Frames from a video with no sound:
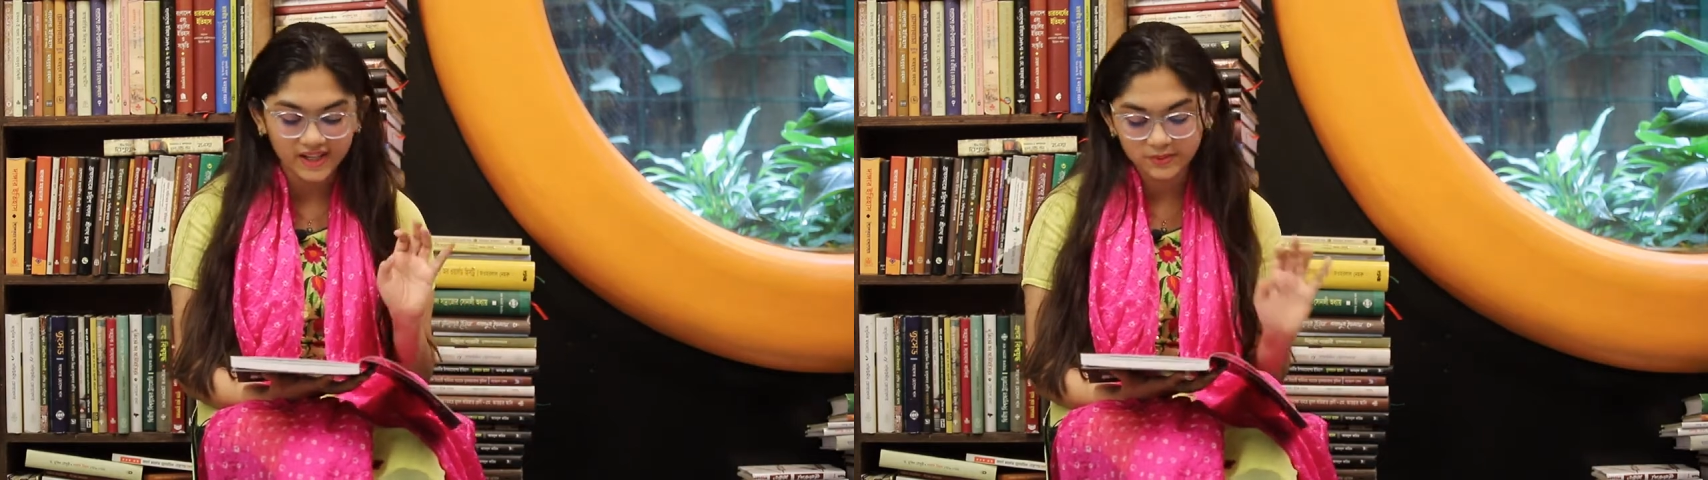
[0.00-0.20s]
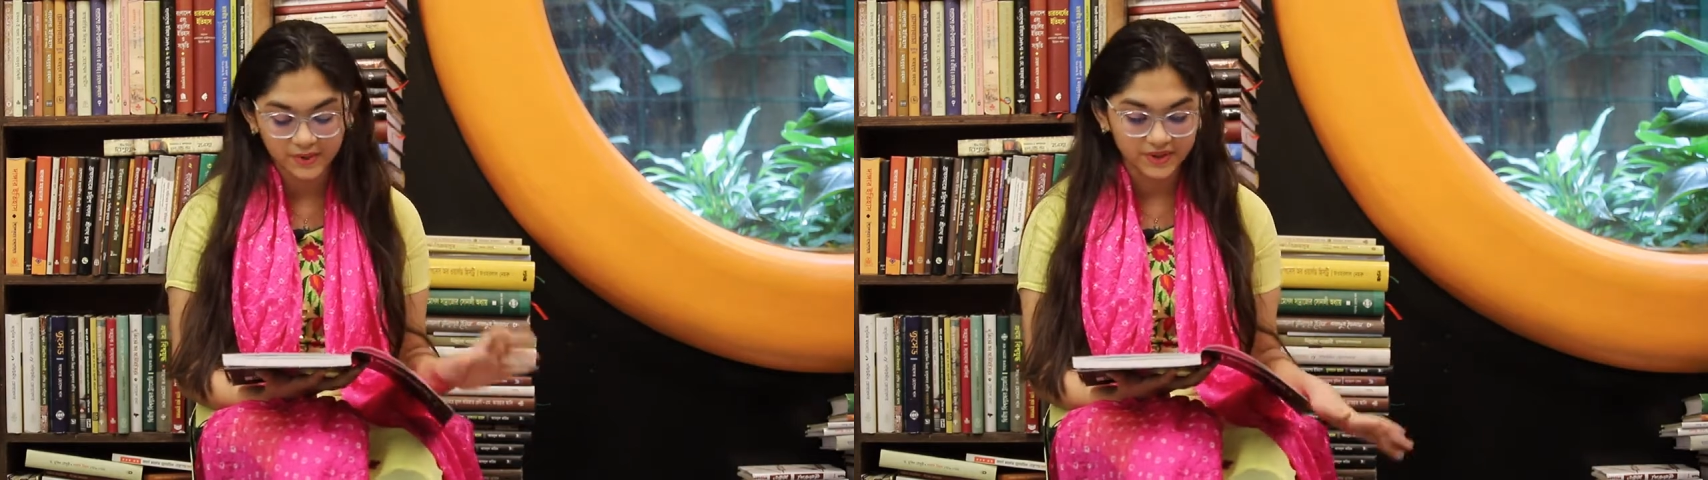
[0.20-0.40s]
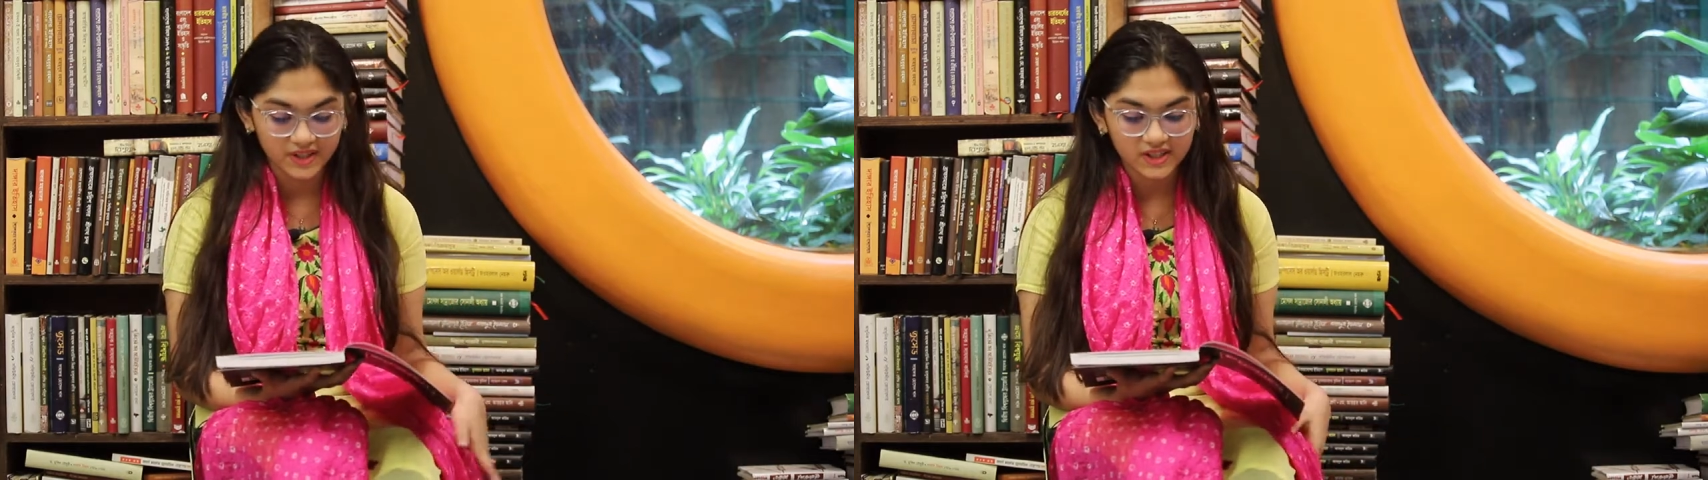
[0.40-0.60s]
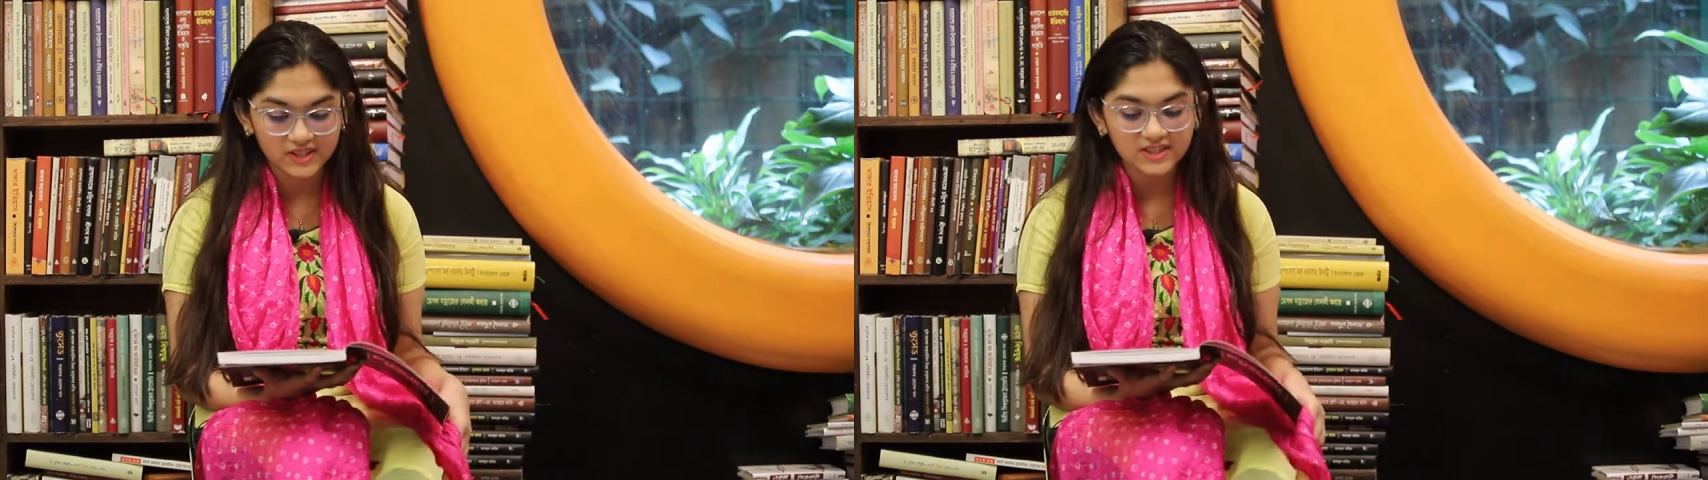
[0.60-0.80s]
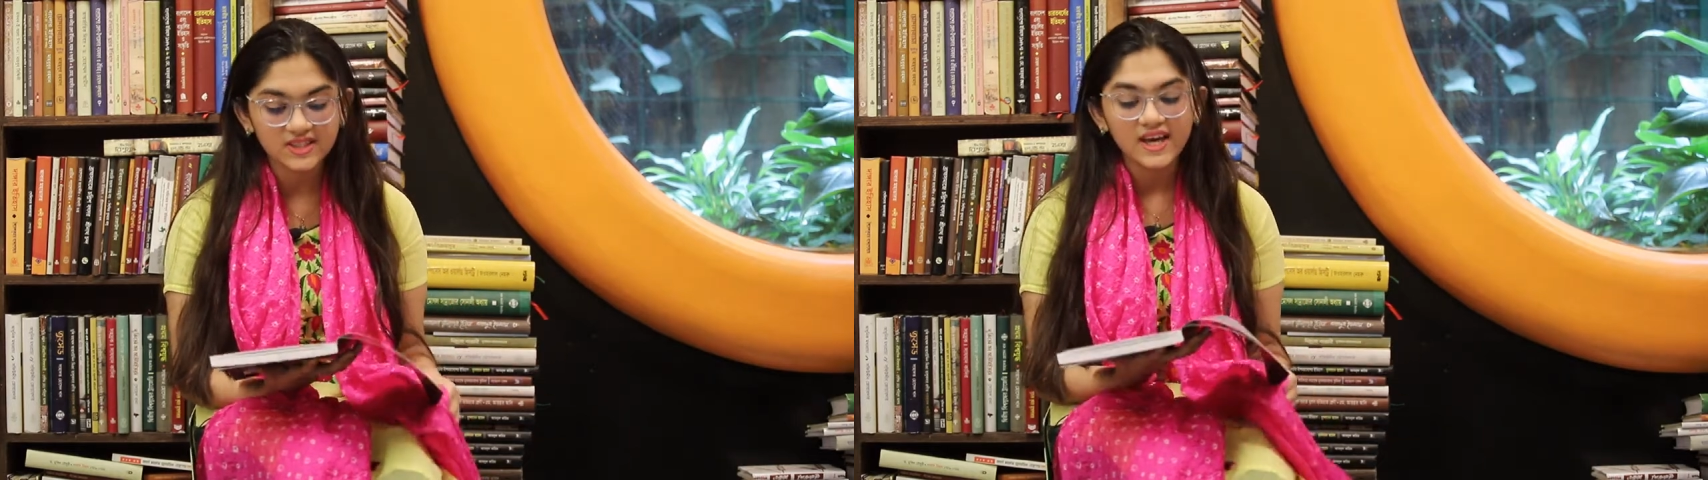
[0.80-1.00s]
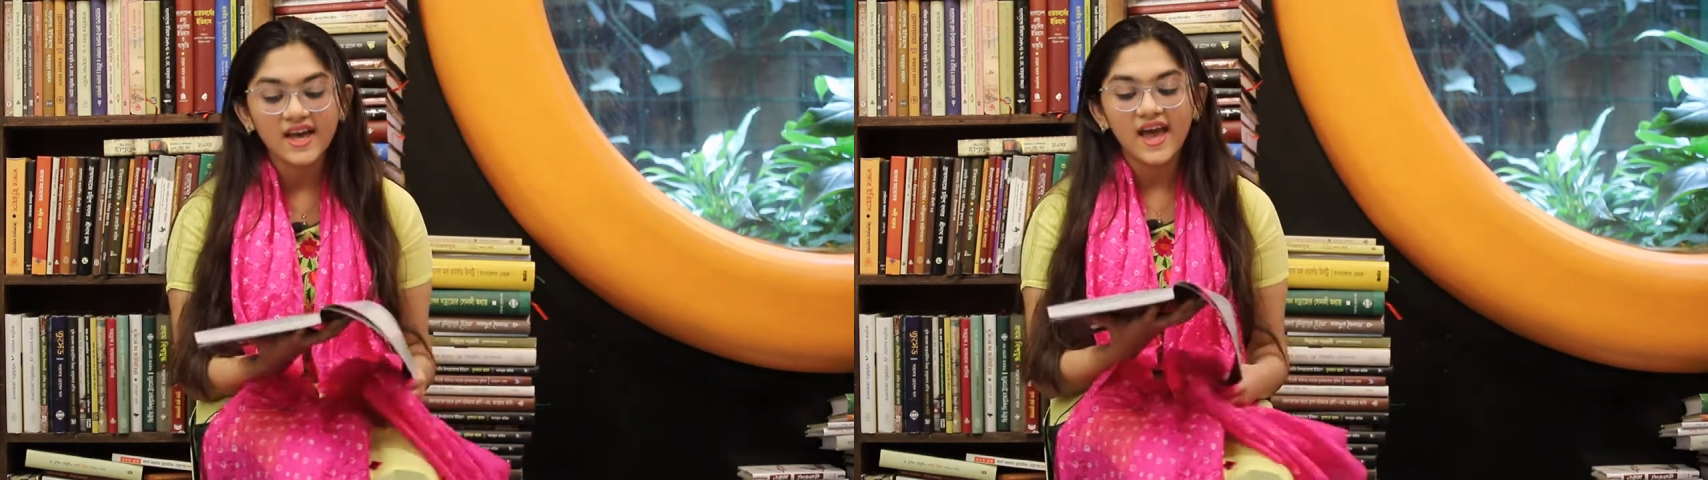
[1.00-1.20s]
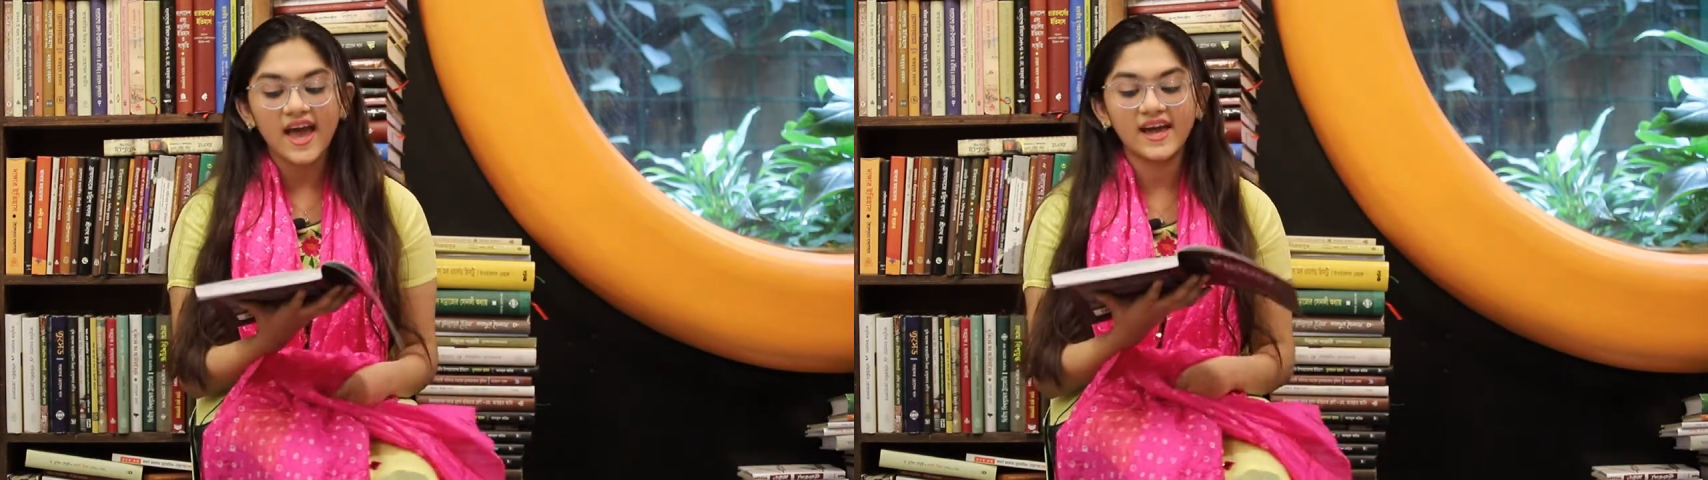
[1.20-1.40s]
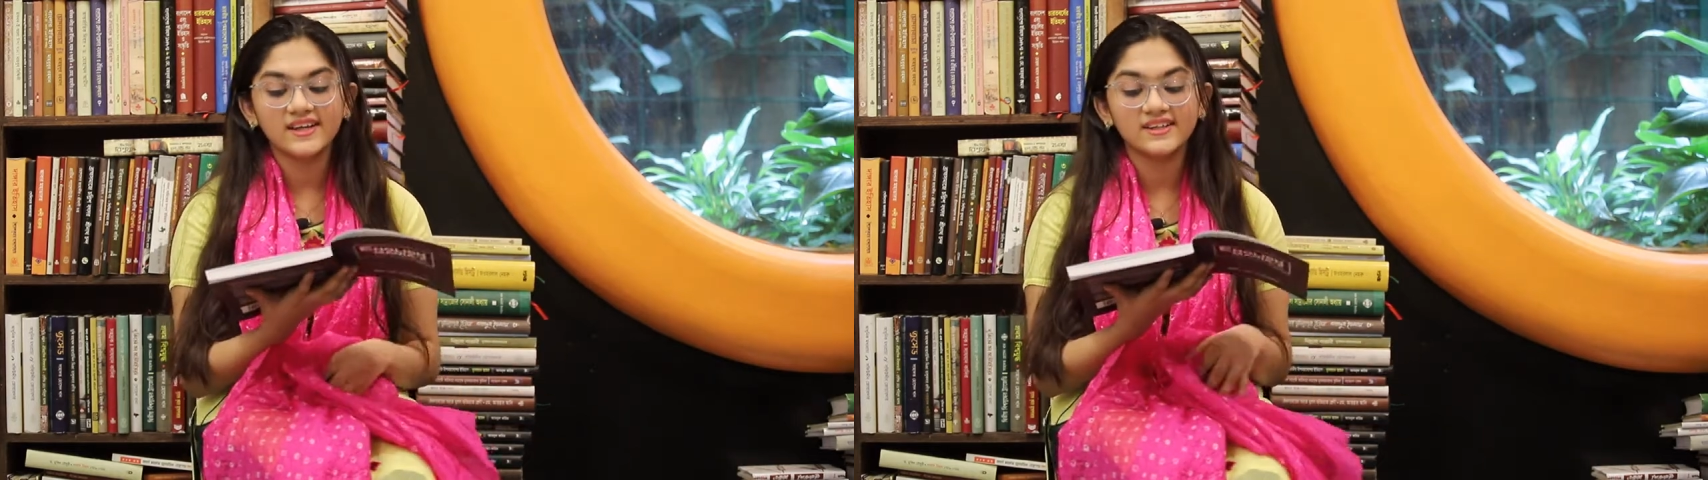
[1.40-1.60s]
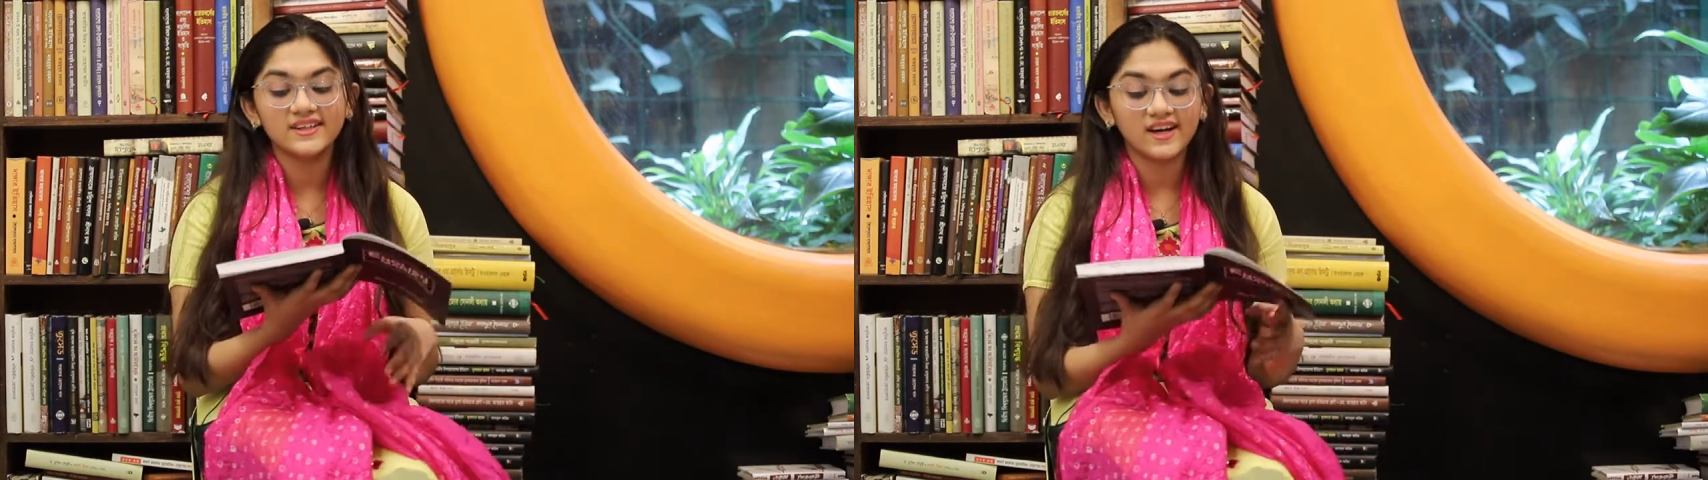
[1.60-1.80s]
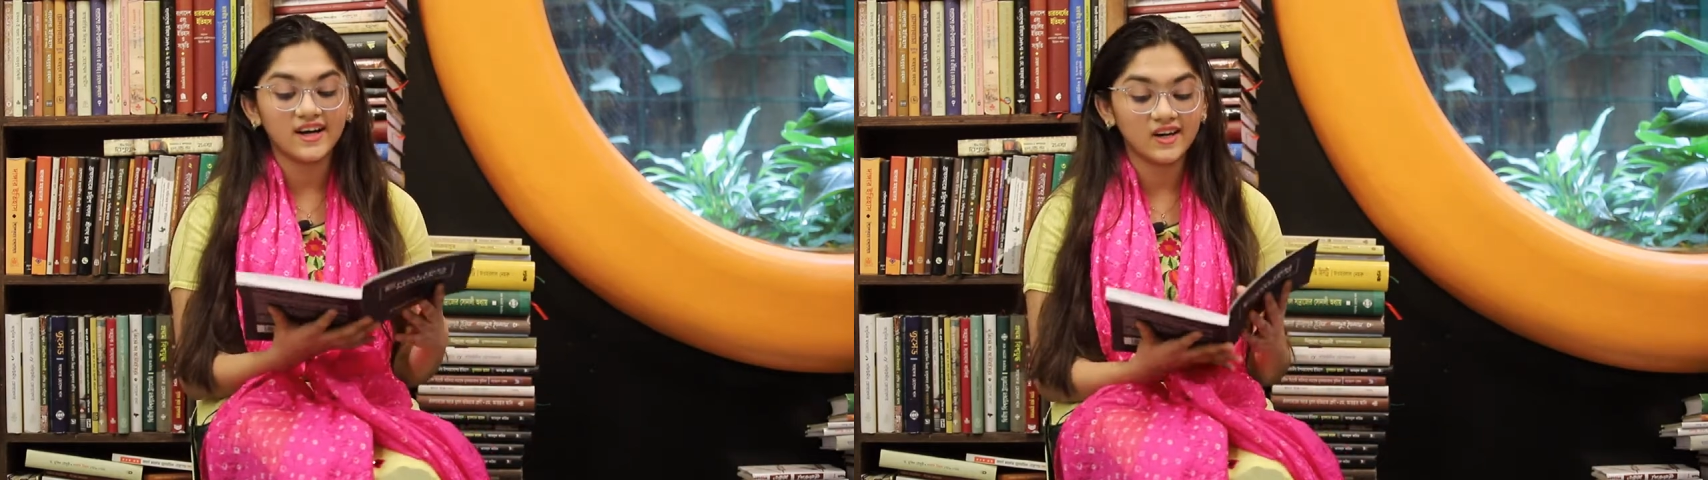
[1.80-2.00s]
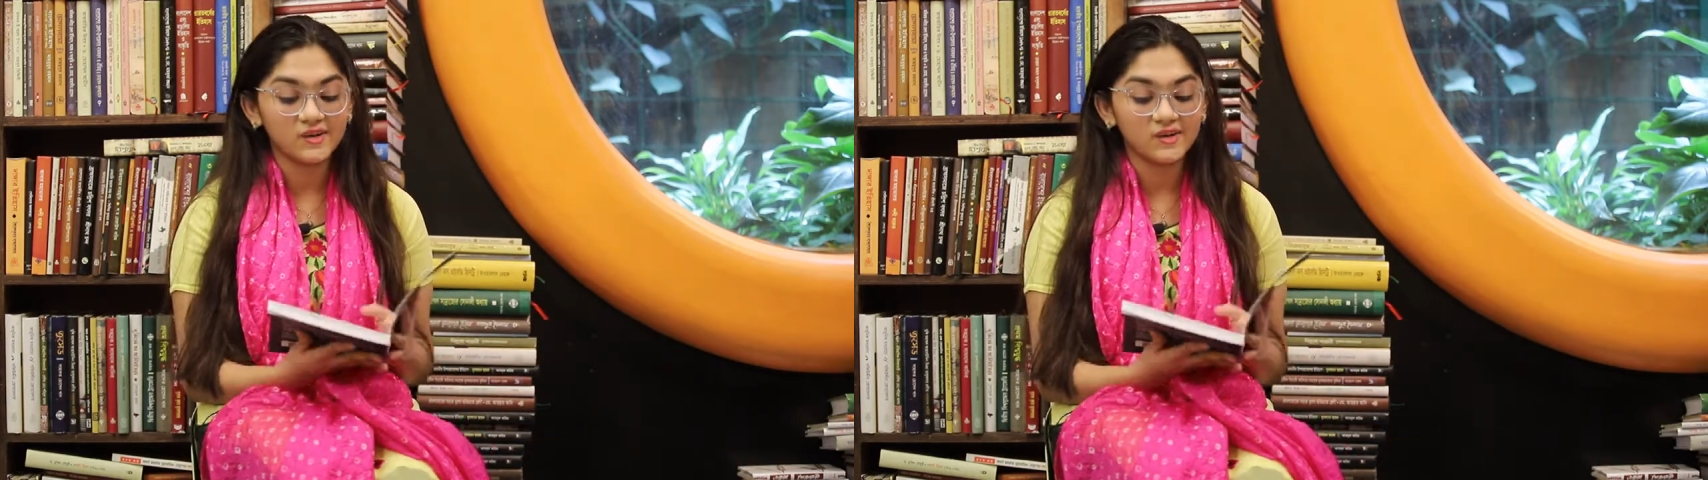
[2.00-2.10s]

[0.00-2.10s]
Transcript: experience. And